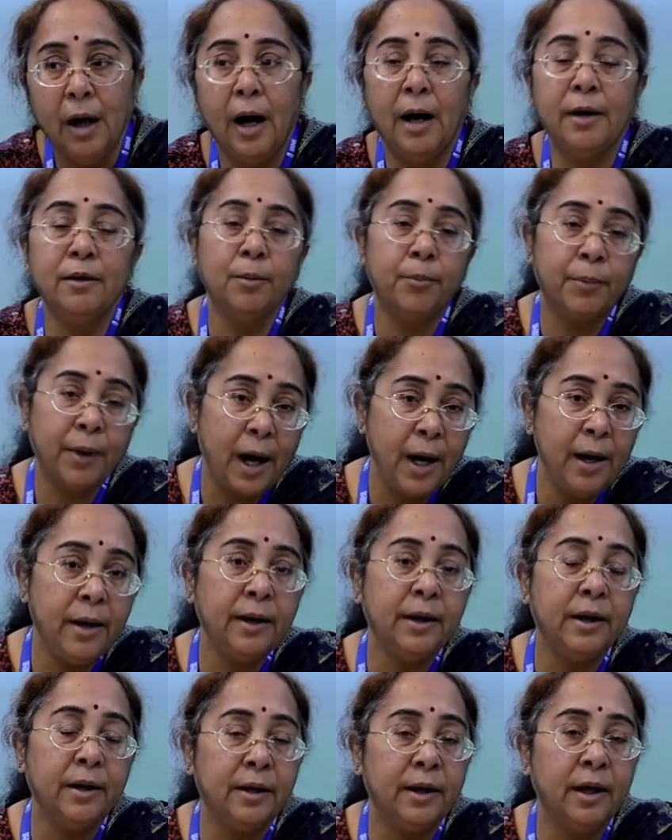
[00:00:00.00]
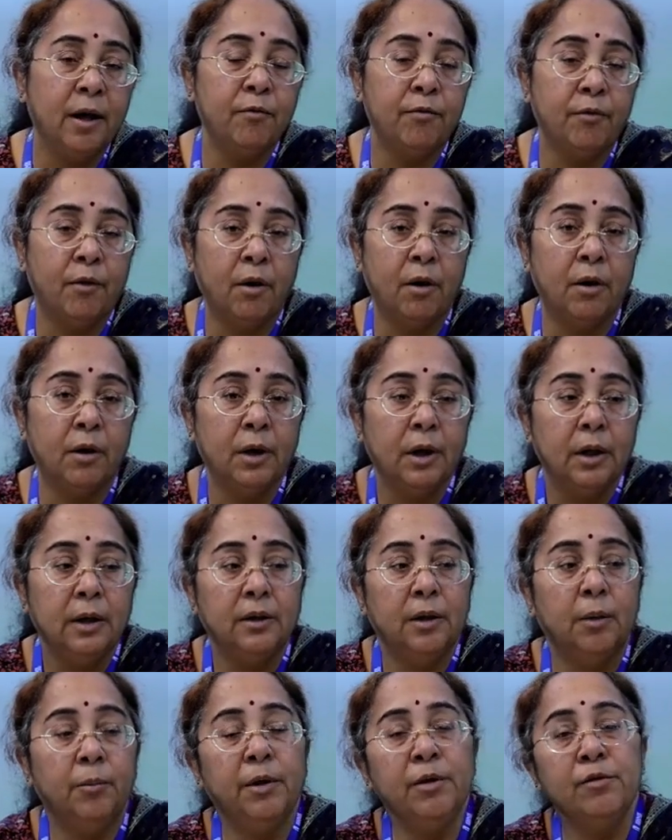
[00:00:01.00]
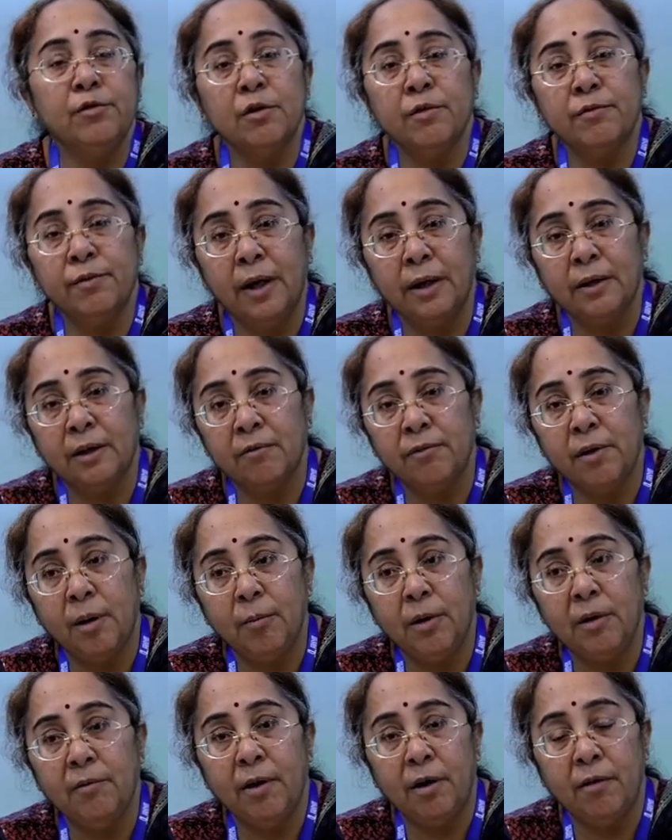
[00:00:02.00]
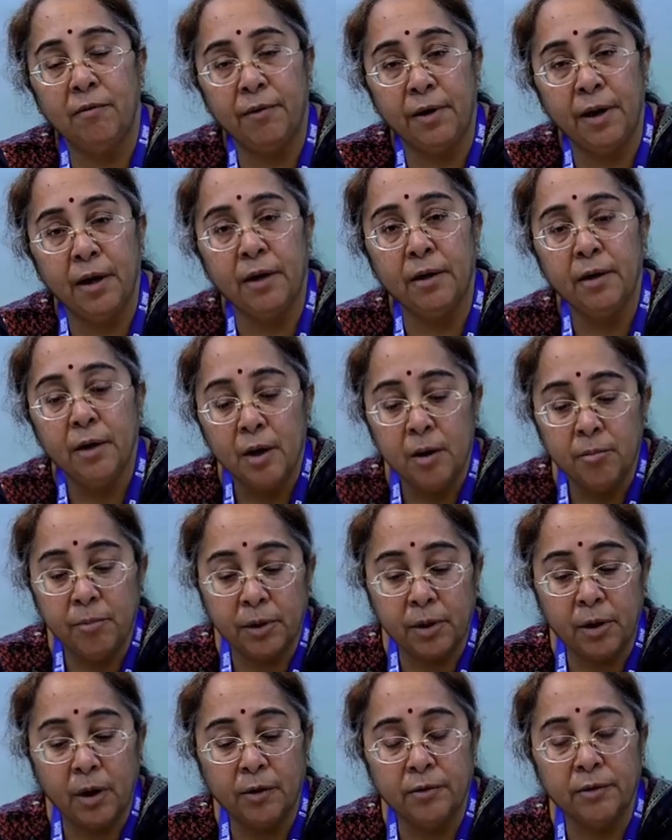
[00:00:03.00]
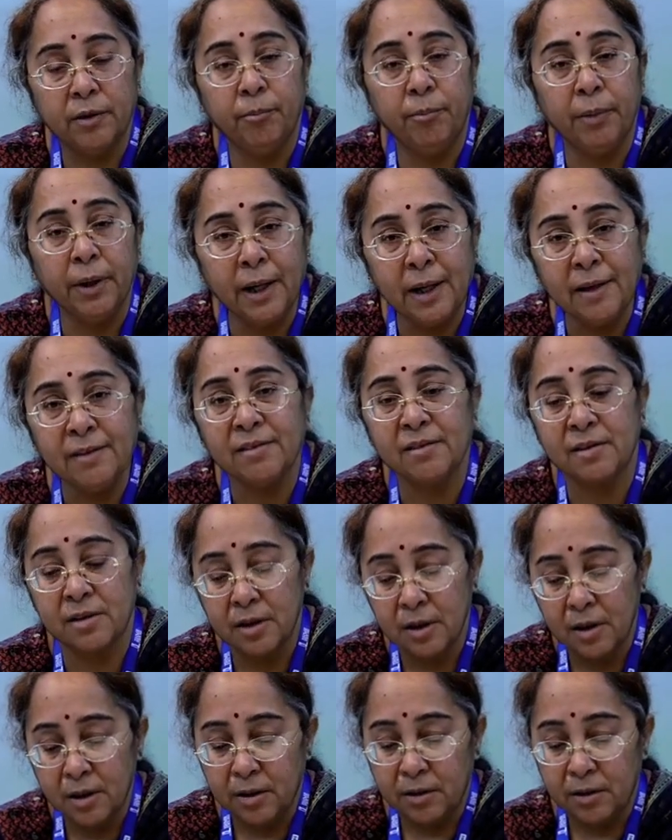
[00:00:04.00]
as a priority area for the Ministry of Health and Family Welfare because the biggest